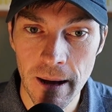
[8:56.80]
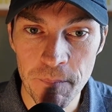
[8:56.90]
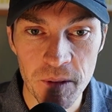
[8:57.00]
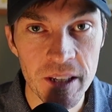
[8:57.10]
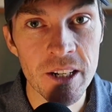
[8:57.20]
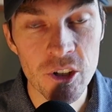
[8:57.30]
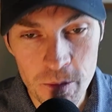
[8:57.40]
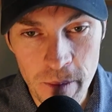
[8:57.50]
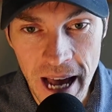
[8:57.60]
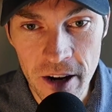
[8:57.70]
Conditions
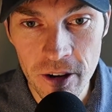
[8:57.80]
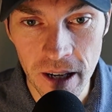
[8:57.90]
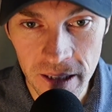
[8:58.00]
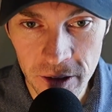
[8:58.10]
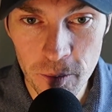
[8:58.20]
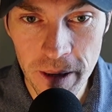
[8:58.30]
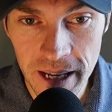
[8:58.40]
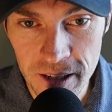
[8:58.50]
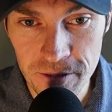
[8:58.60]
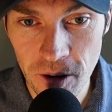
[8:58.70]
matter a little bit
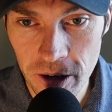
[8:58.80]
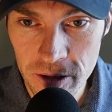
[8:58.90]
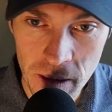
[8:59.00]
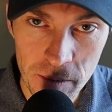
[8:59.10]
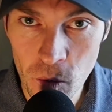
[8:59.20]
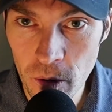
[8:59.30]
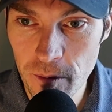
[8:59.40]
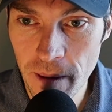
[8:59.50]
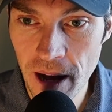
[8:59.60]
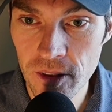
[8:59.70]
as far as maybe word of mouth and